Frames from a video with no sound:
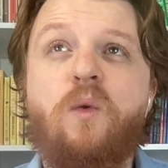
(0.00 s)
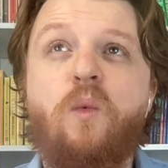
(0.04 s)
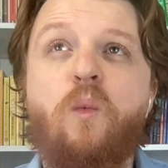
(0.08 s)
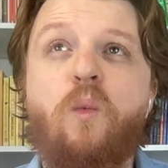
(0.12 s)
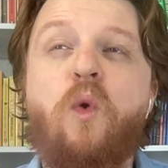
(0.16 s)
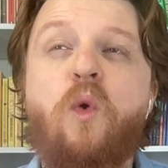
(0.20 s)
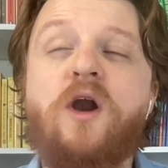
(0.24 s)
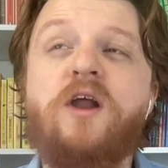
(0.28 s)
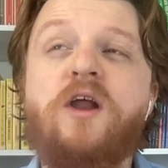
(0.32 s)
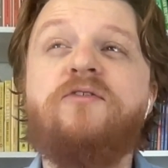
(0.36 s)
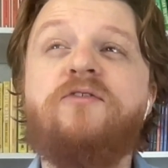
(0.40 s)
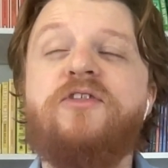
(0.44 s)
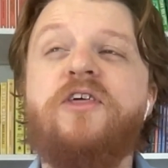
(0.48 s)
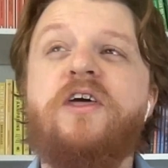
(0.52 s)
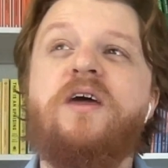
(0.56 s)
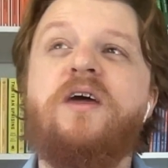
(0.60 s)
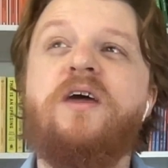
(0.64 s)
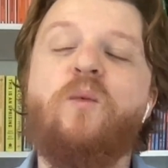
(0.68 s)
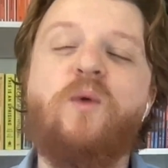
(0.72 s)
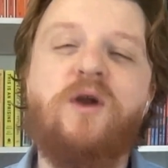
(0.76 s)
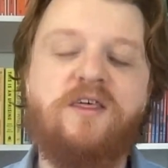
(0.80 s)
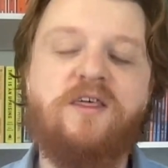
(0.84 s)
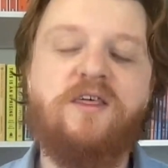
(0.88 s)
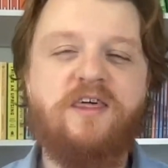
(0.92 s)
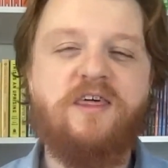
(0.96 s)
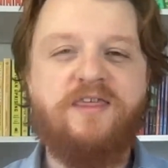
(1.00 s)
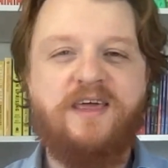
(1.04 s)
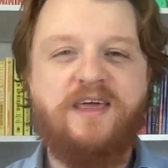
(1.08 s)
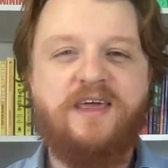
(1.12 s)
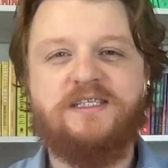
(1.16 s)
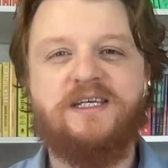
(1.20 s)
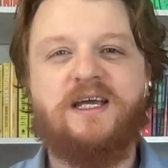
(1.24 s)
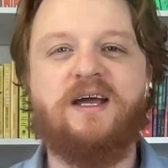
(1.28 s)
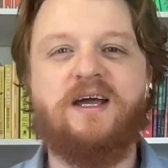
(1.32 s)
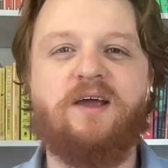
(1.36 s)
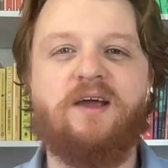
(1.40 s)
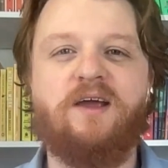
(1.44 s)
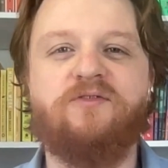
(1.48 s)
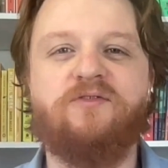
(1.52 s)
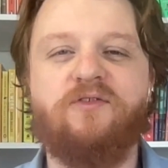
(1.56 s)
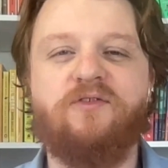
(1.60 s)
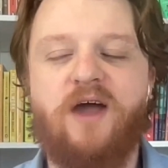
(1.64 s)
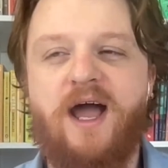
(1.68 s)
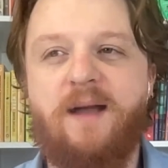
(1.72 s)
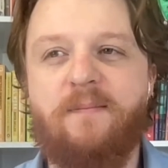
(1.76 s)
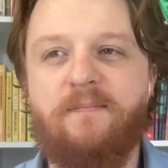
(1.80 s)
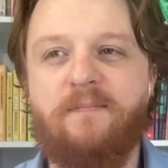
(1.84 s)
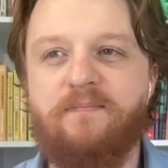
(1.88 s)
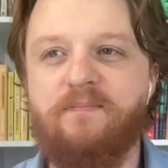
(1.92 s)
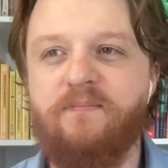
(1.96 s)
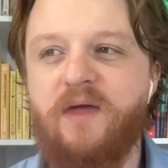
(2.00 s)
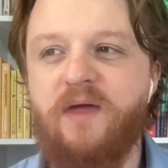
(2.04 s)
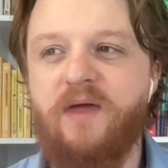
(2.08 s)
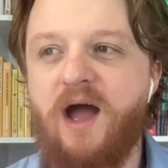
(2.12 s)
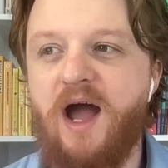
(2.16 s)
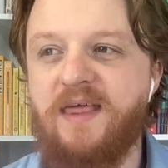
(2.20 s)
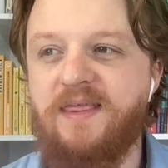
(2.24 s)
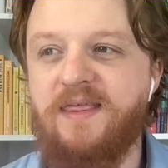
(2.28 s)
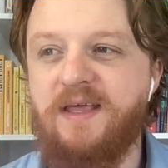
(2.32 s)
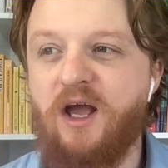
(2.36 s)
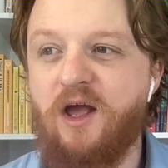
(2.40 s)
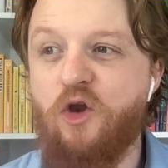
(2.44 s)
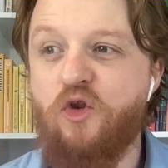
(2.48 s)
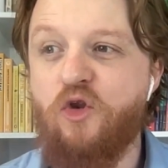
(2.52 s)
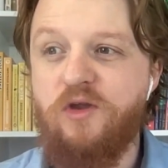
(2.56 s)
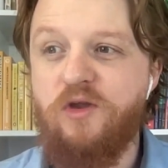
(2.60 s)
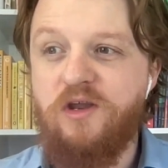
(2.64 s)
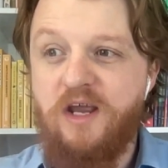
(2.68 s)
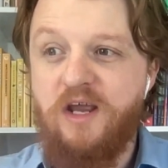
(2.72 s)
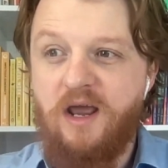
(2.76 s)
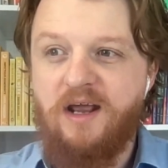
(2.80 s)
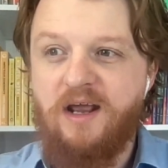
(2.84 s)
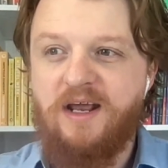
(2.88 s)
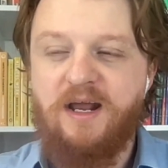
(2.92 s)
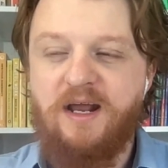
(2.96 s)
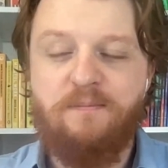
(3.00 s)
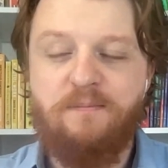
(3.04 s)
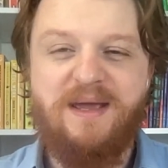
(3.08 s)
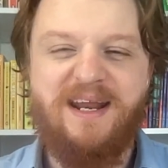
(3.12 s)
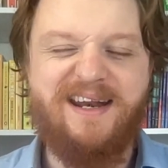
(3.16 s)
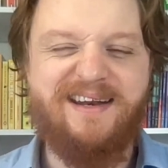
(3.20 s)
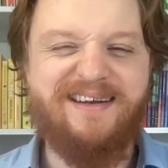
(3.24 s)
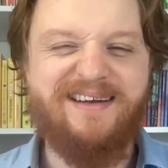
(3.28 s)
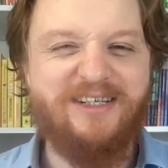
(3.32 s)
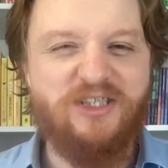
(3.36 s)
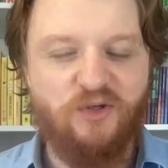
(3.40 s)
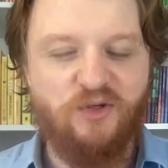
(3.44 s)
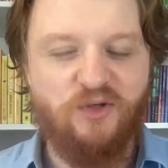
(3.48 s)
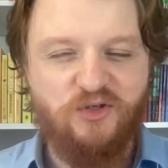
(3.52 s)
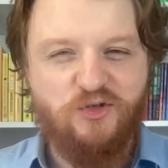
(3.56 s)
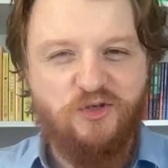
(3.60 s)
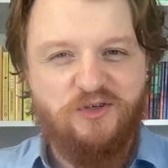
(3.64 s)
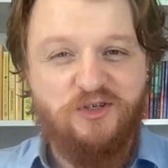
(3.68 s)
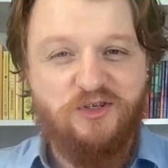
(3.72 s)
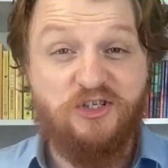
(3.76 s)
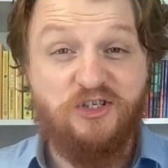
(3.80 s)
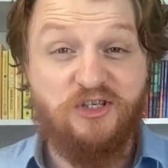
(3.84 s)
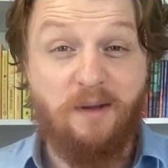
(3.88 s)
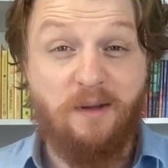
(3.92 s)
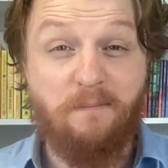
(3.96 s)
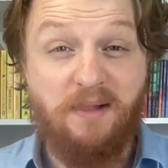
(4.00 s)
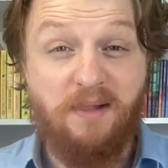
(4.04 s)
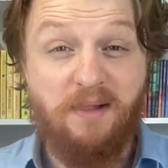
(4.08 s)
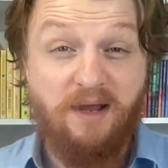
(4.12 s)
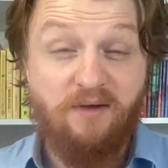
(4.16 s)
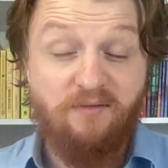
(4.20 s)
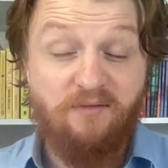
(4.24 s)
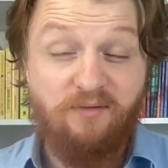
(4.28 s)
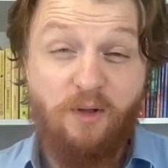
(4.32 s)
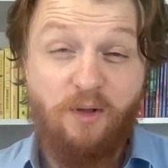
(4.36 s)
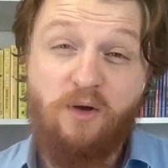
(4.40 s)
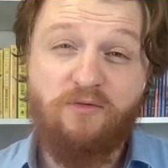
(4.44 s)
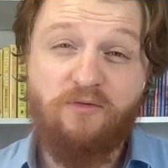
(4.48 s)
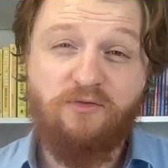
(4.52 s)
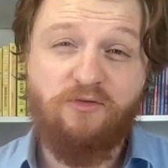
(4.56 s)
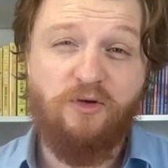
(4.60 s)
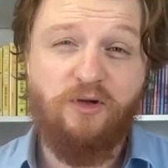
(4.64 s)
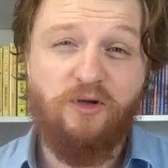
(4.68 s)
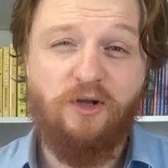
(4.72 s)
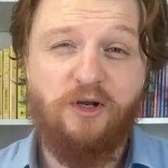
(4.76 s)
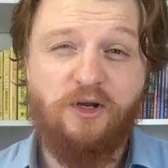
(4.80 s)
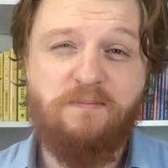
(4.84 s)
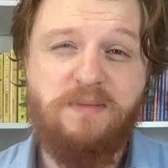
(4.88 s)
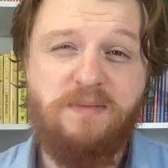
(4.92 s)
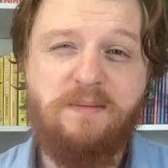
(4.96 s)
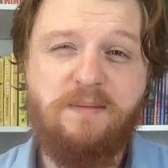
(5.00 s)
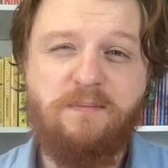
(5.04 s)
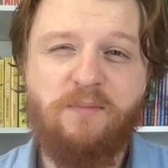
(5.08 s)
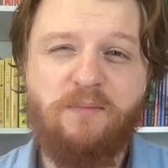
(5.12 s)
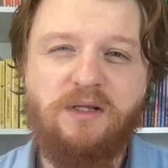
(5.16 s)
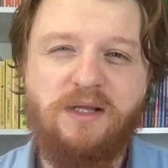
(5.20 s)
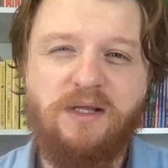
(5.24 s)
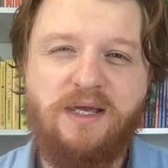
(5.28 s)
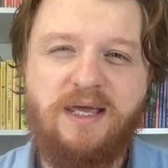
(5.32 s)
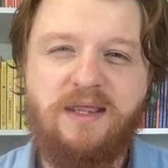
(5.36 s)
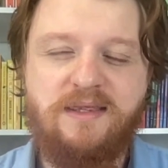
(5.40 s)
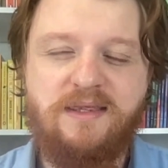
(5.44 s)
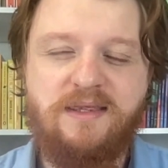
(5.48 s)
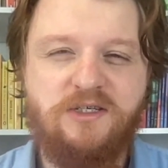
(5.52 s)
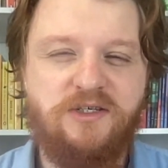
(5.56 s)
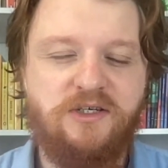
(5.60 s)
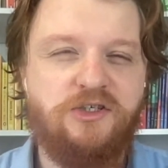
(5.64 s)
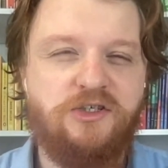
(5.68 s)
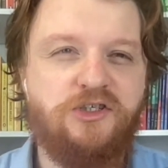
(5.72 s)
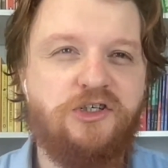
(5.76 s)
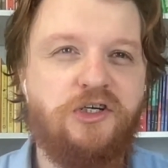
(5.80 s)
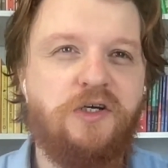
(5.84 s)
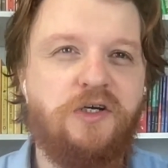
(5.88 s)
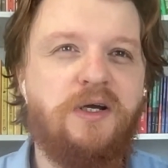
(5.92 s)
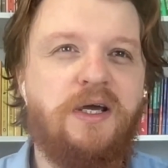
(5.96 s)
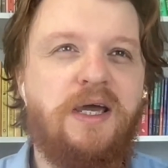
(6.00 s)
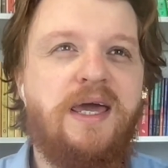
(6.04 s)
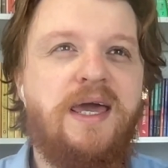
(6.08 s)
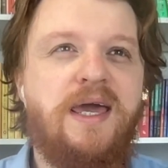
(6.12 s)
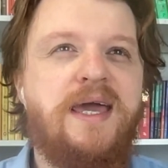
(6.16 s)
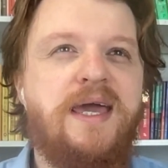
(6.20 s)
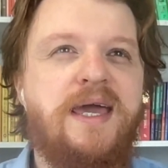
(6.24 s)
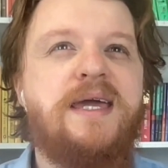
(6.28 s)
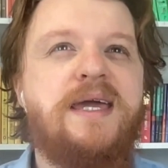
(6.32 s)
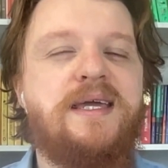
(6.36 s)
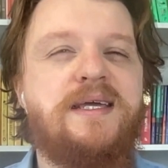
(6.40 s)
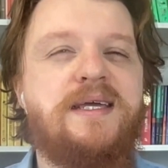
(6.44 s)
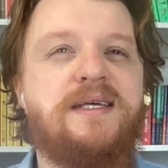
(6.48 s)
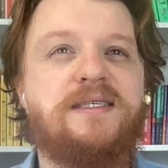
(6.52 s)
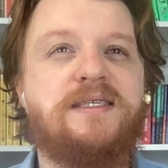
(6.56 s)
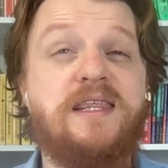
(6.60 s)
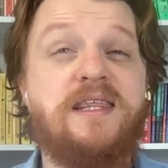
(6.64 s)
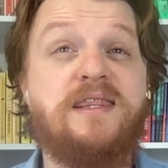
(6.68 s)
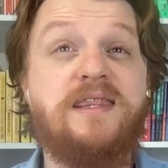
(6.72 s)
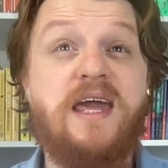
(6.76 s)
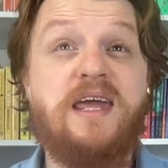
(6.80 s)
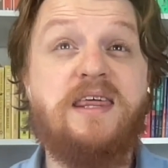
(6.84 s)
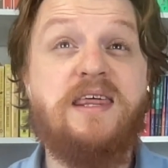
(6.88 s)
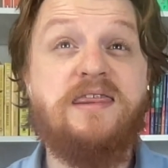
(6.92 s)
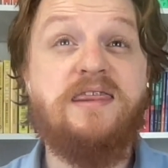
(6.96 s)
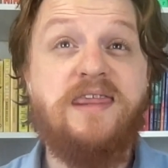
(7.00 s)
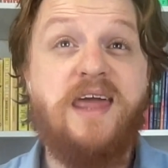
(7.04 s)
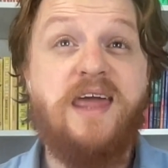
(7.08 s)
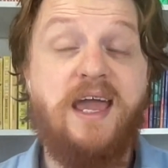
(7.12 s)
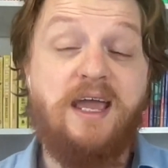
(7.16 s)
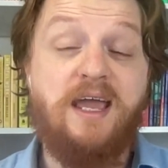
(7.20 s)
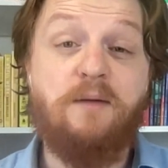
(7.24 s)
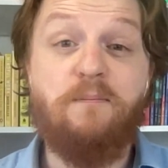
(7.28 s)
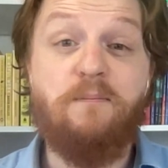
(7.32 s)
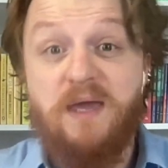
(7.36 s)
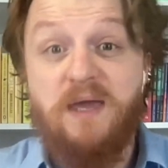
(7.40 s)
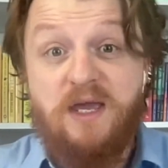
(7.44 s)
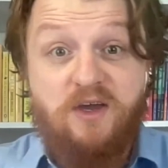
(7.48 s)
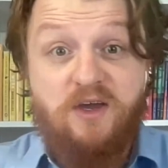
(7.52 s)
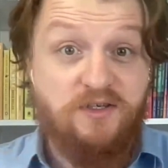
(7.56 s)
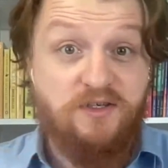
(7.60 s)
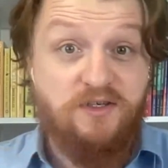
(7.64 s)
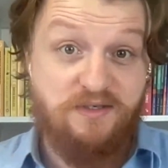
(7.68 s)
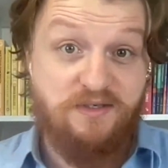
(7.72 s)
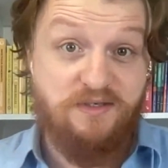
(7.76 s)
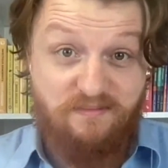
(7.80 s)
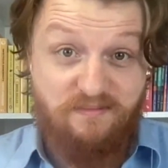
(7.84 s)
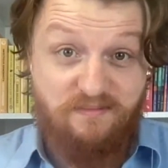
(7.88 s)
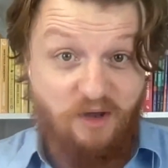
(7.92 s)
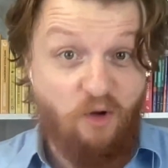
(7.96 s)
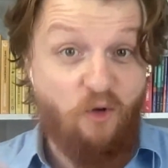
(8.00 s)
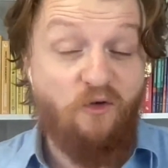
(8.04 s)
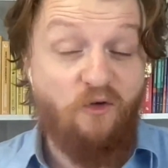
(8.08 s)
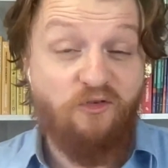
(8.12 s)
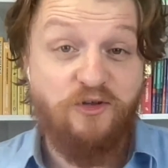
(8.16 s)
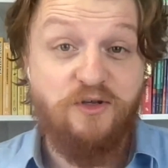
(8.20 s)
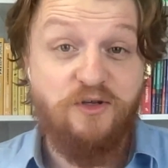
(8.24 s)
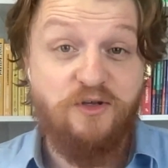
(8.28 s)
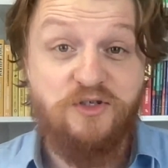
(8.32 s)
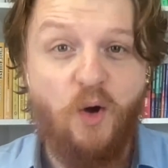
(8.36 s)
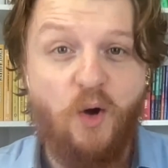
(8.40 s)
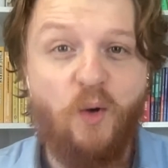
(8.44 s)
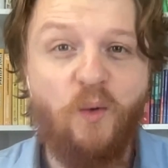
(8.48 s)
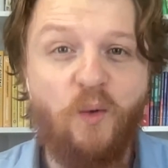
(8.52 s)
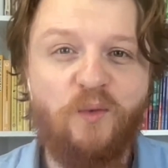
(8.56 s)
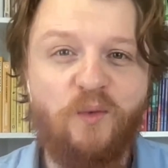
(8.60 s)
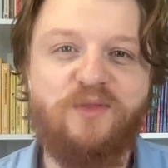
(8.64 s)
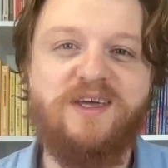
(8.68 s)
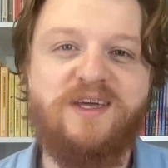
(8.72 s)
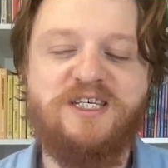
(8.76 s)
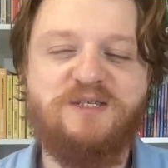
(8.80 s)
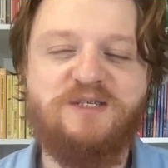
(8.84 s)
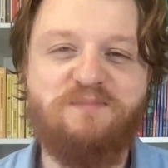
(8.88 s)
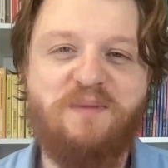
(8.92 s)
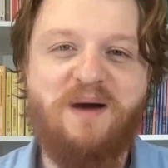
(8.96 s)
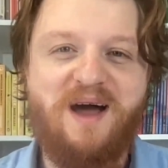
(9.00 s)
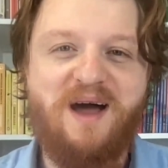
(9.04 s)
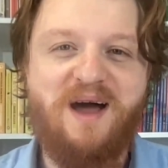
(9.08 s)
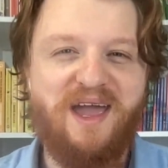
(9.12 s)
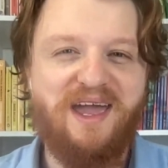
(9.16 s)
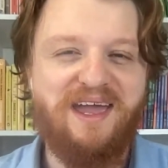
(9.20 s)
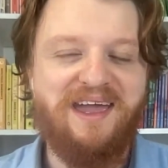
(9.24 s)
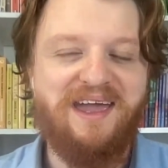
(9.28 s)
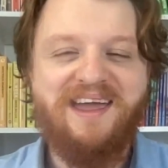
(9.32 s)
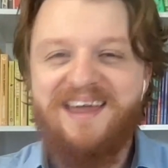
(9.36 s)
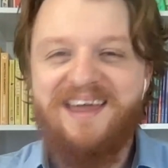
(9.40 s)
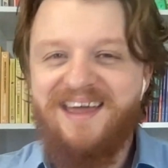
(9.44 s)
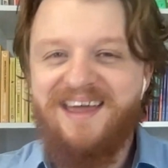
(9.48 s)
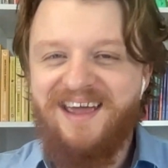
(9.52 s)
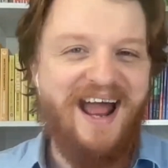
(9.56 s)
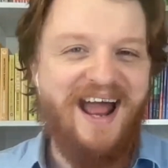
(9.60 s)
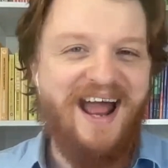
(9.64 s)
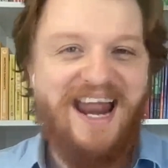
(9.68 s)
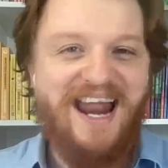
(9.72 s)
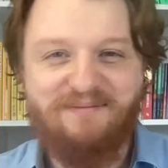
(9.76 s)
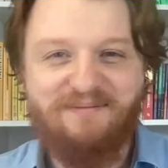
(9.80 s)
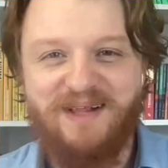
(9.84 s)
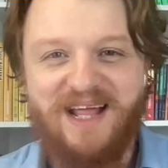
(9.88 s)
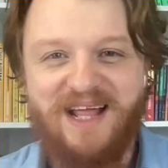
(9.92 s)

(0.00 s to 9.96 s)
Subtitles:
one of the things that kind of I think it can be an initial sort of stumbling block for a lot of people in this issue is that they think, because they're often told this by kind of